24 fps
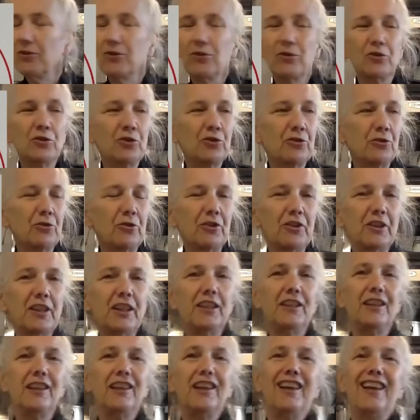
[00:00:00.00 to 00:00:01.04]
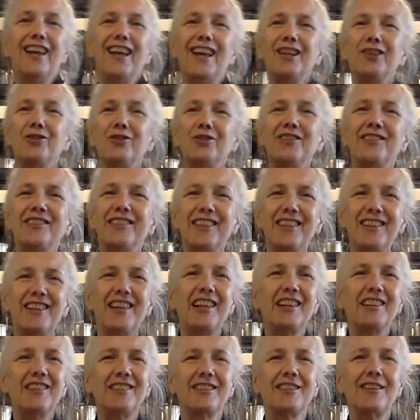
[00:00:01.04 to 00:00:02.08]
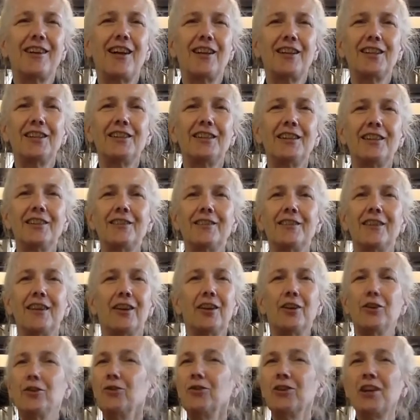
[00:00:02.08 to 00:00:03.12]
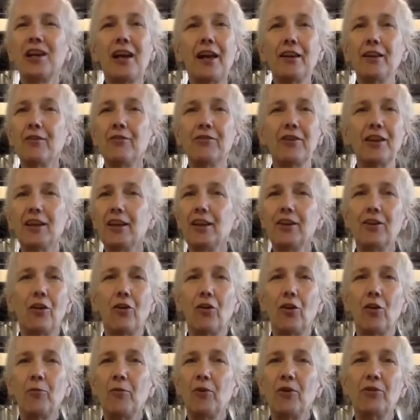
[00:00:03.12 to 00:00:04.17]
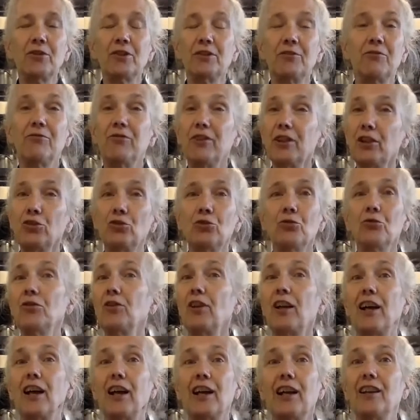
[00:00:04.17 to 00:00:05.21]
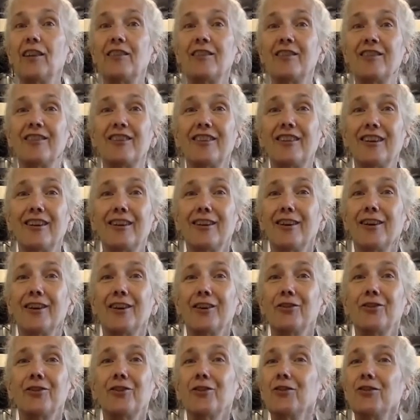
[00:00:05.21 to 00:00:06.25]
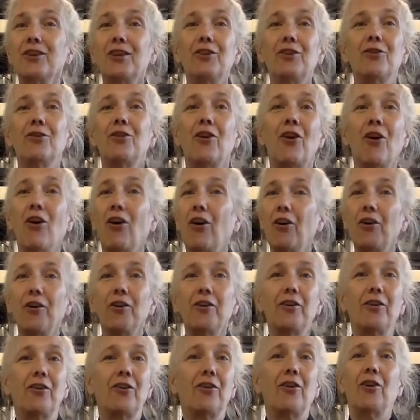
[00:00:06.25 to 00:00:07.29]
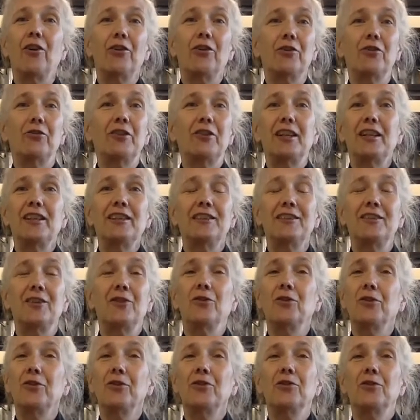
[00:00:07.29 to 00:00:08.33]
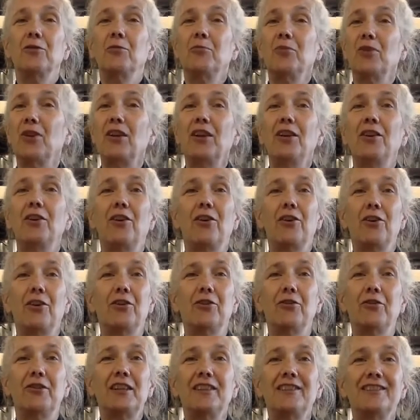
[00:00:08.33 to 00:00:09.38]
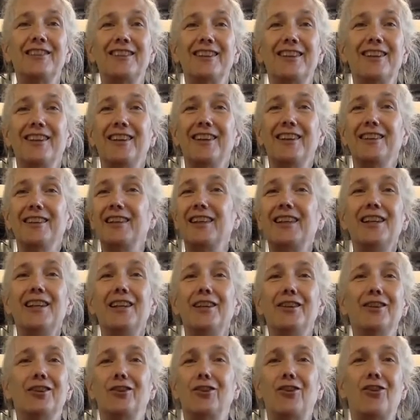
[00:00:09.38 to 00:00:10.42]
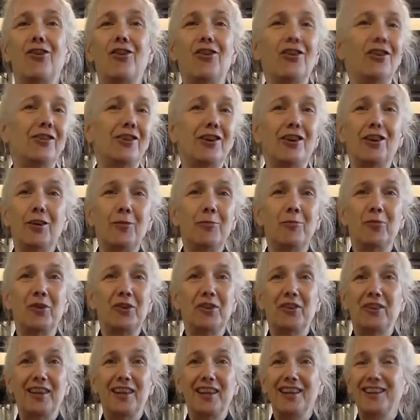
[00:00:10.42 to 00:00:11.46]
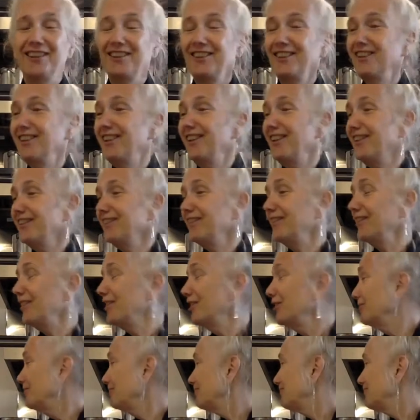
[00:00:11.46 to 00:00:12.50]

or shortening and you see that solidness, you kind of can almost visualize your little heart arteries or your blood arteries getting clogged up with that. So